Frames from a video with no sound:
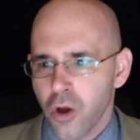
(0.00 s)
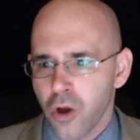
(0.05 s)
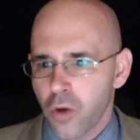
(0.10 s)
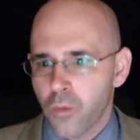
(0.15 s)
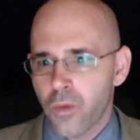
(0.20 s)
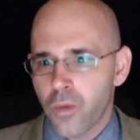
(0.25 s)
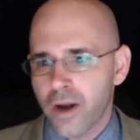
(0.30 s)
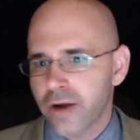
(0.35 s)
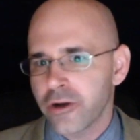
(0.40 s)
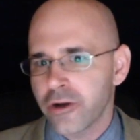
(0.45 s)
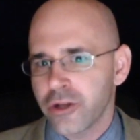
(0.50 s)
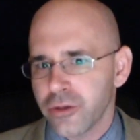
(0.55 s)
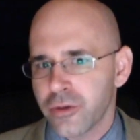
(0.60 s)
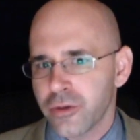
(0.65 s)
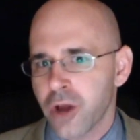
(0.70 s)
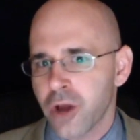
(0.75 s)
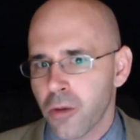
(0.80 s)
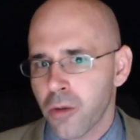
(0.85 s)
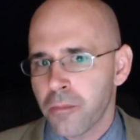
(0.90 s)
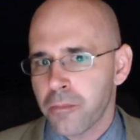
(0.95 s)
Where You
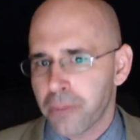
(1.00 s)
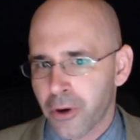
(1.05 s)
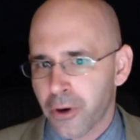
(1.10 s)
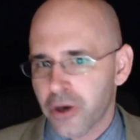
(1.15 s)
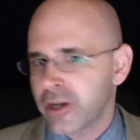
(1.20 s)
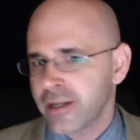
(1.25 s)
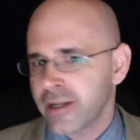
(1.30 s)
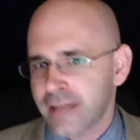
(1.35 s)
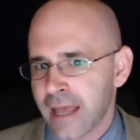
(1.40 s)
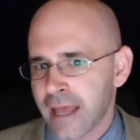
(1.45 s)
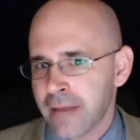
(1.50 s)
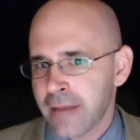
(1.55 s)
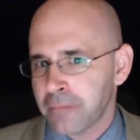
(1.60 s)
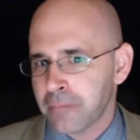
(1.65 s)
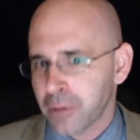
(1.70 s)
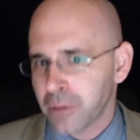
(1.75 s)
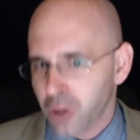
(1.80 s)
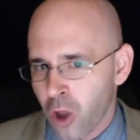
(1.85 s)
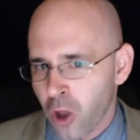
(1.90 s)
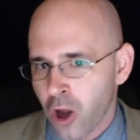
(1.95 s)
Go Bernadette
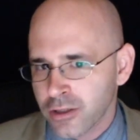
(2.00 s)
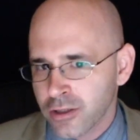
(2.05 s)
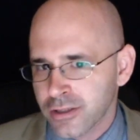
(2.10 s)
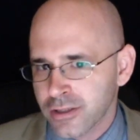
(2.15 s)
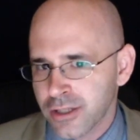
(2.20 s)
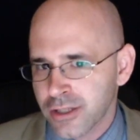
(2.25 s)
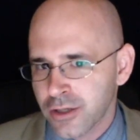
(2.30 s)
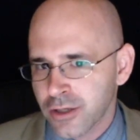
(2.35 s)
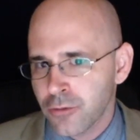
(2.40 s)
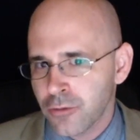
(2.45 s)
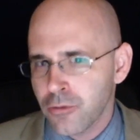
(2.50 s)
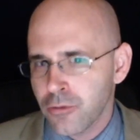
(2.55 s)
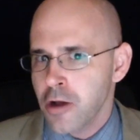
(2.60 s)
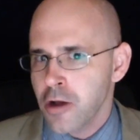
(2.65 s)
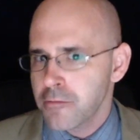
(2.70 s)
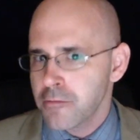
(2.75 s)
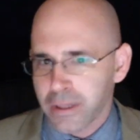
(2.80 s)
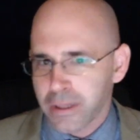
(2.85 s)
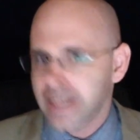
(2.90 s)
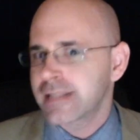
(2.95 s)
belongs to,
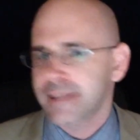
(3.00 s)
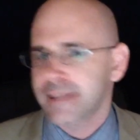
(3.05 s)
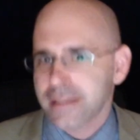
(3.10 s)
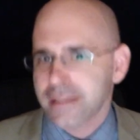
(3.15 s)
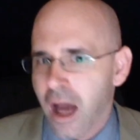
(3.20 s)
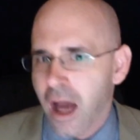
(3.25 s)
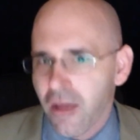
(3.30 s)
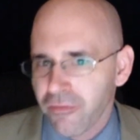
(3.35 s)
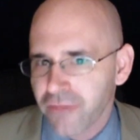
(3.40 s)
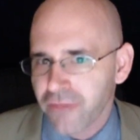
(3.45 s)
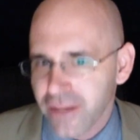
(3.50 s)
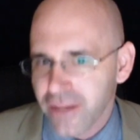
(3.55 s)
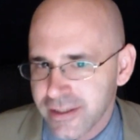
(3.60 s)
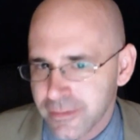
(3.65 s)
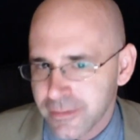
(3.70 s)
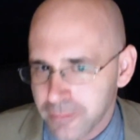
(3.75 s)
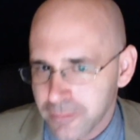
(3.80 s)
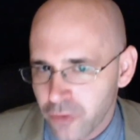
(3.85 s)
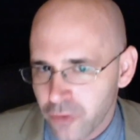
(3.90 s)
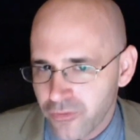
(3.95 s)
but it's not this
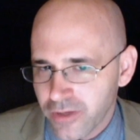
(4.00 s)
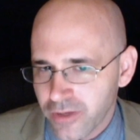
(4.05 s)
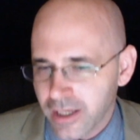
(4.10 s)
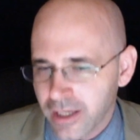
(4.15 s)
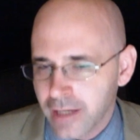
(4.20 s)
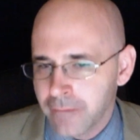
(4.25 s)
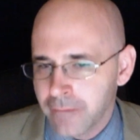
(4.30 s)
movie.